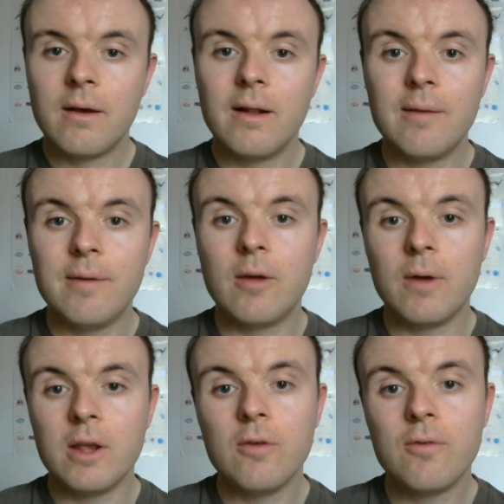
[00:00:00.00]
Let me know
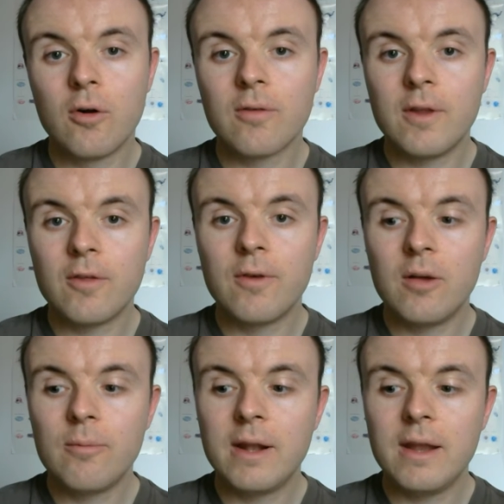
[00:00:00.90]
what you thought of this
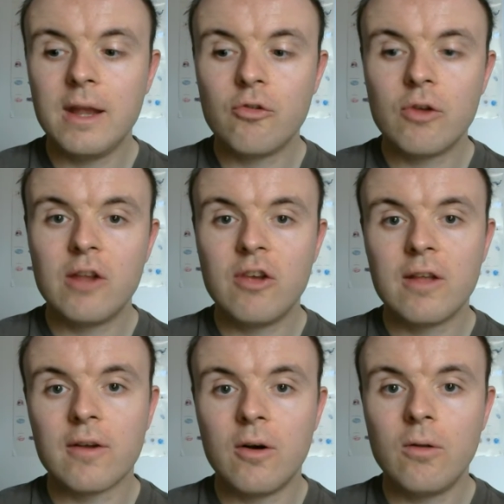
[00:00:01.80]
film and the trilogy
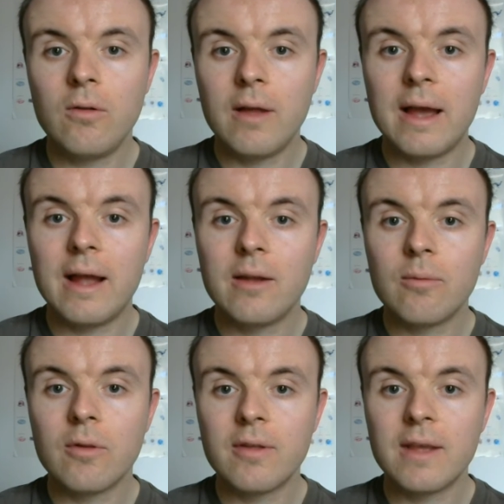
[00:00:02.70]
as a whole, and
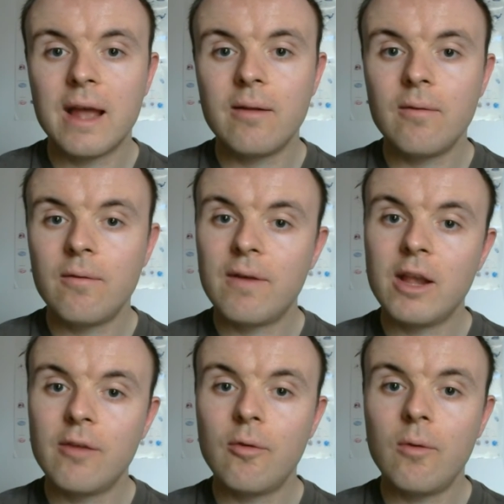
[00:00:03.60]
once again,
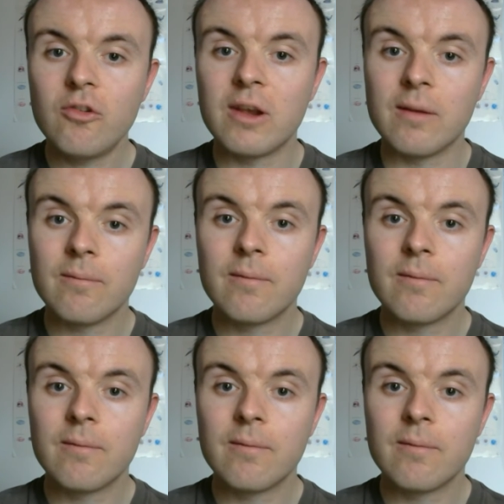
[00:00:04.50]
thank you for watching.